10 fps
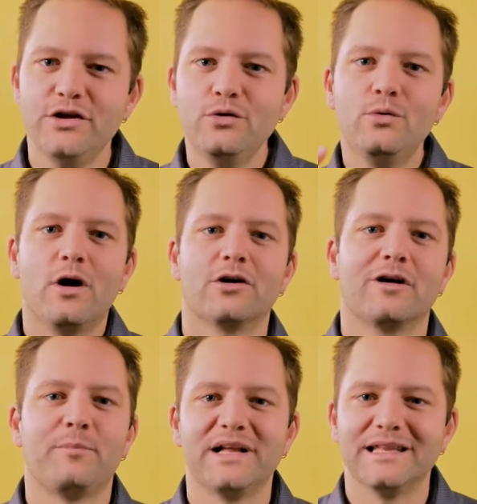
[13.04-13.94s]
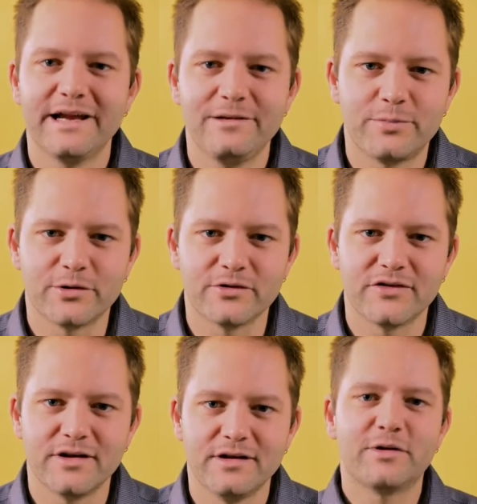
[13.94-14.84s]
You are a polite
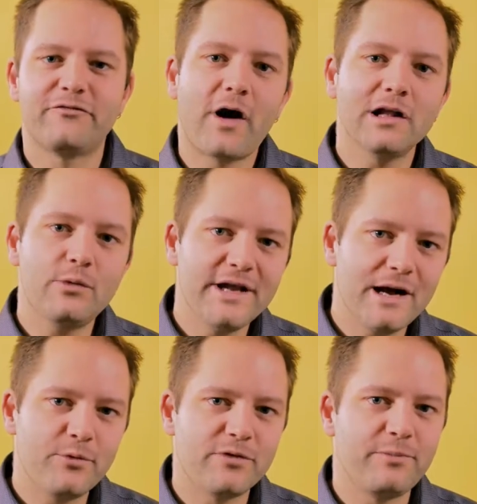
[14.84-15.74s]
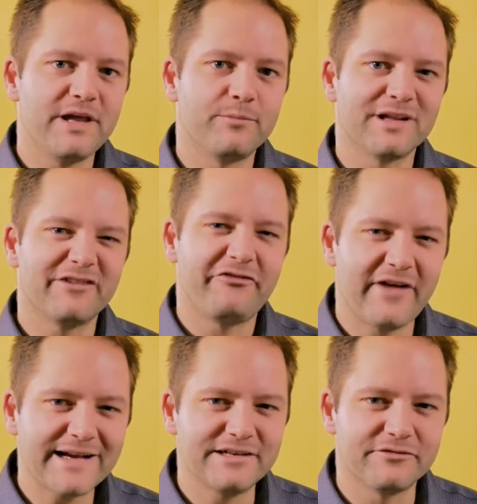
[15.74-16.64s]
person, but following up with people
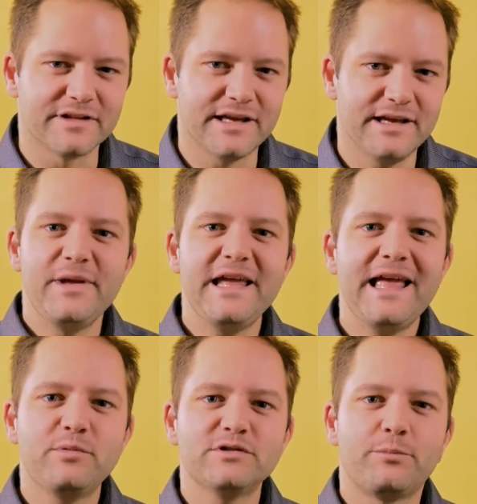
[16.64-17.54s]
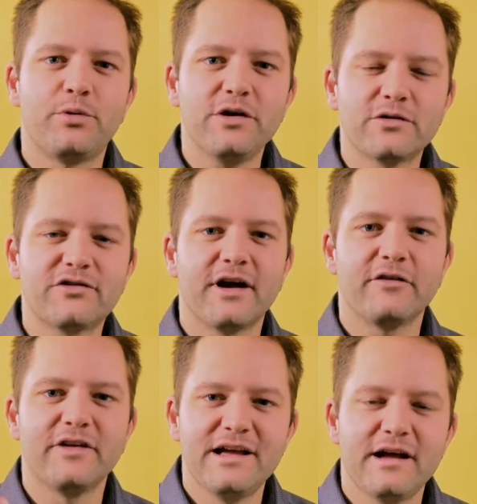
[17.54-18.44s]
effectively, being able to put
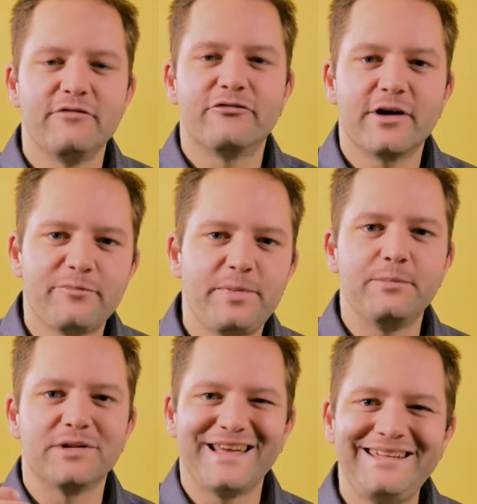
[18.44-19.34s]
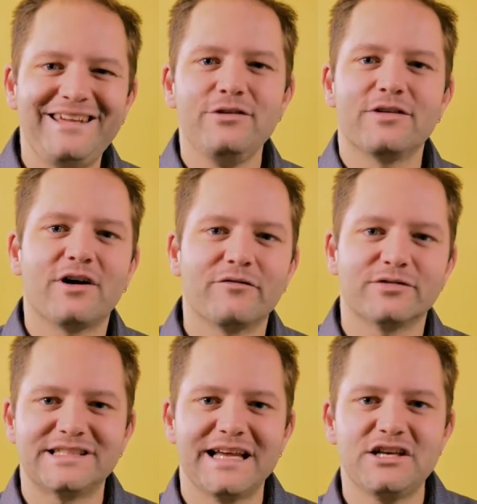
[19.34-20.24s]
yourself in front of people and continue the
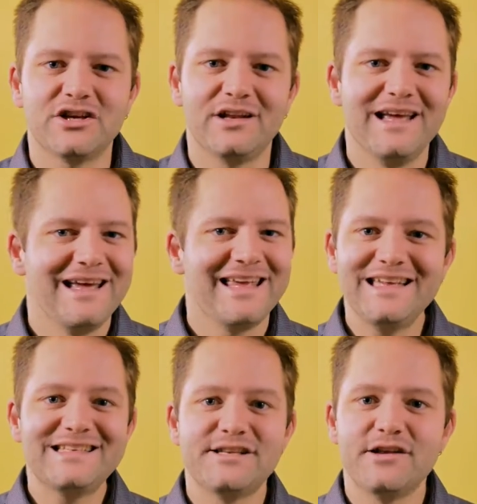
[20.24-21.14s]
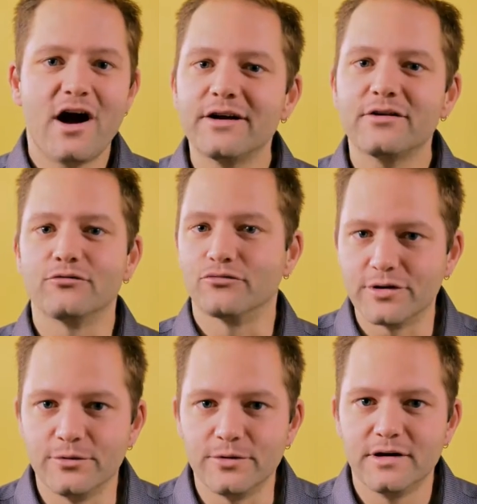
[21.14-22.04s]
conversation is not
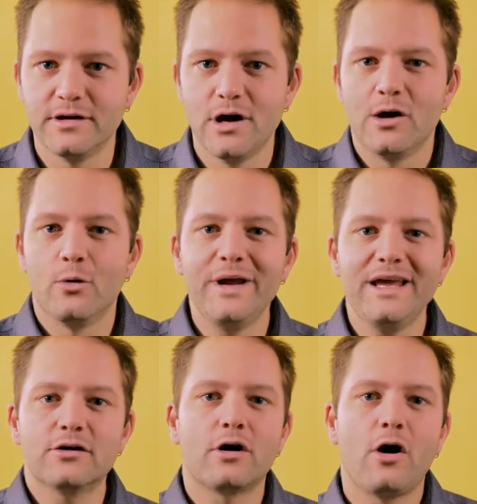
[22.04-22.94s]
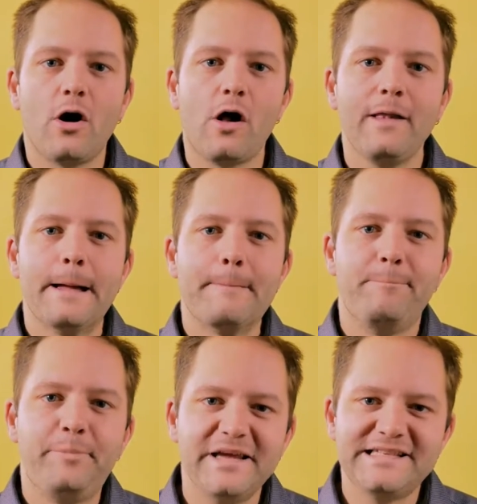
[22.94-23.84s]
rude. We are all
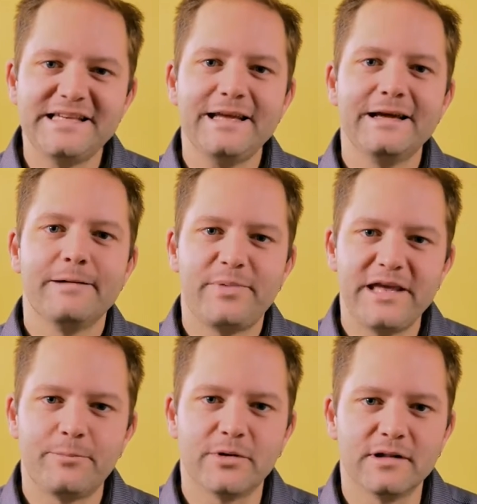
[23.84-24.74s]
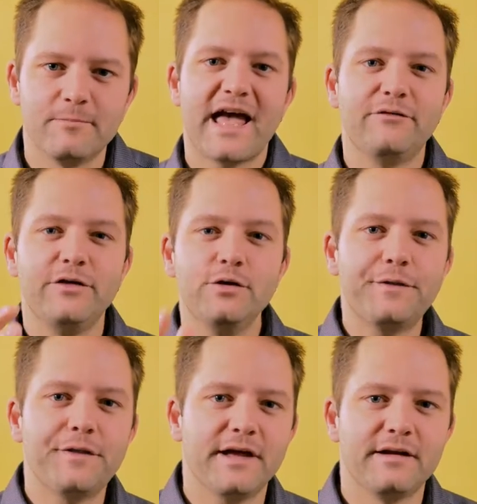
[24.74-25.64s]
busy people. And if you
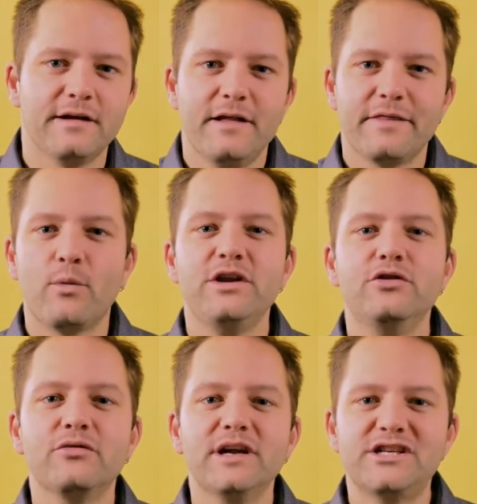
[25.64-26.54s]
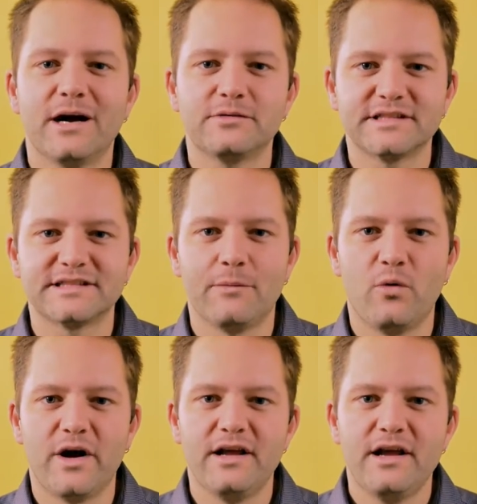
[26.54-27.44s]
think that when you reach out to
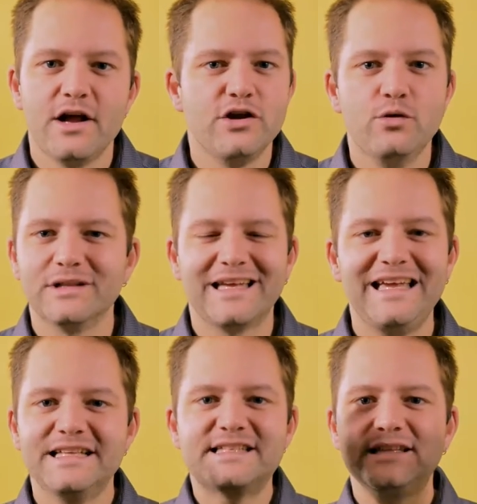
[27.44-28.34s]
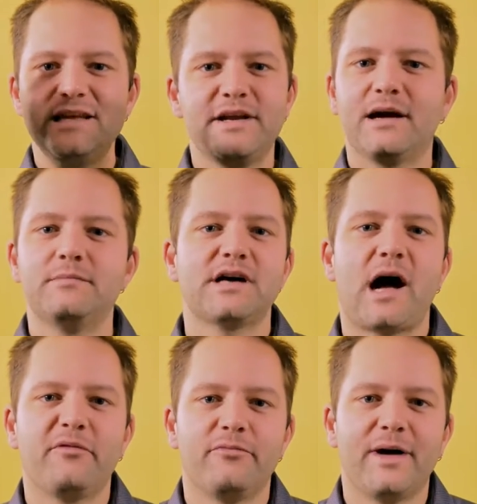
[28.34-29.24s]
someone, you will instantly become
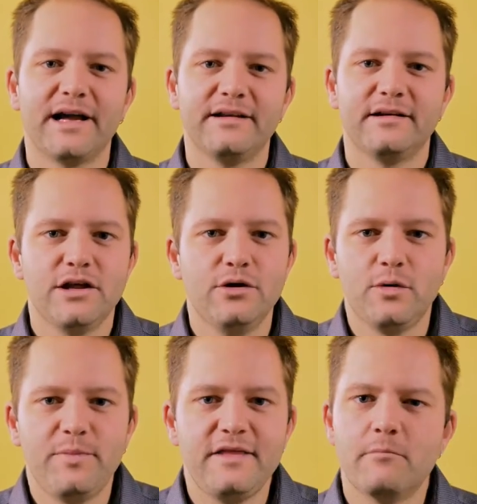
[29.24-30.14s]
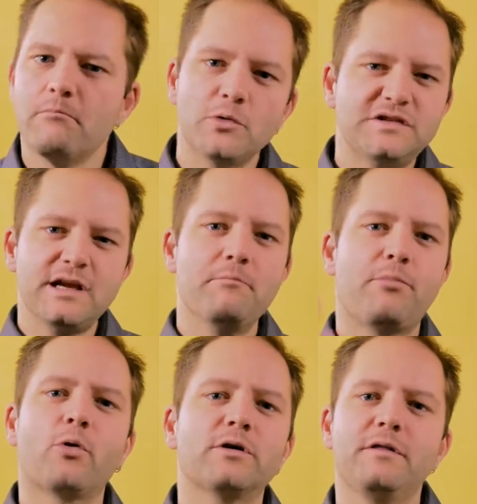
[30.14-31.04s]
top of mind. You will be the most
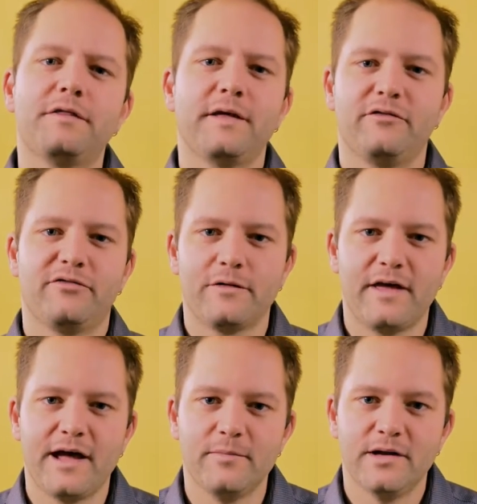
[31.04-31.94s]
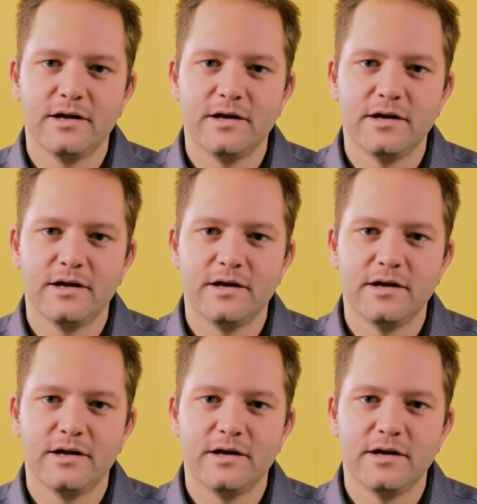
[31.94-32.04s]
important thing for them.